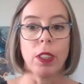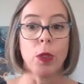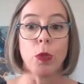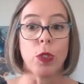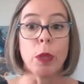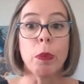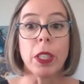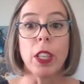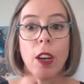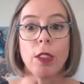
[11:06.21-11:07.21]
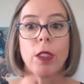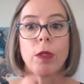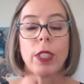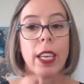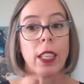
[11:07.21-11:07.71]
You typically also
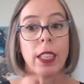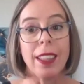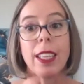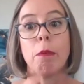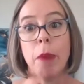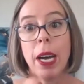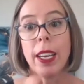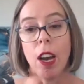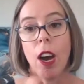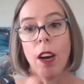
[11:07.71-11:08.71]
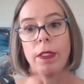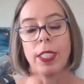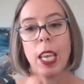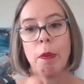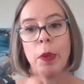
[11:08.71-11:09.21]
take a lot less money off the
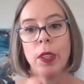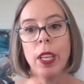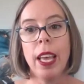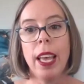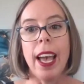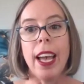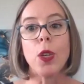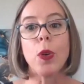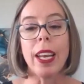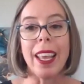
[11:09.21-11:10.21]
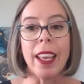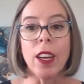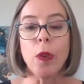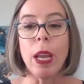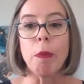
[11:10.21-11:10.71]
table, and you can
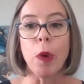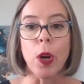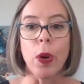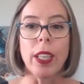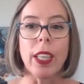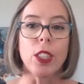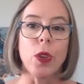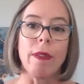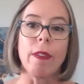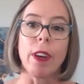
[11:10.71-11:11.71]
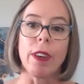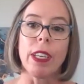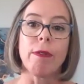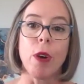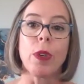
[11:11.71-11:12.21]
iterate more quickly because you have a very
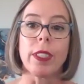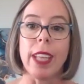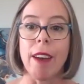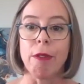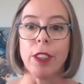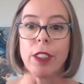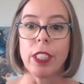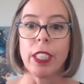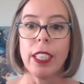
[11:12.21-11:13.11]
focused effort.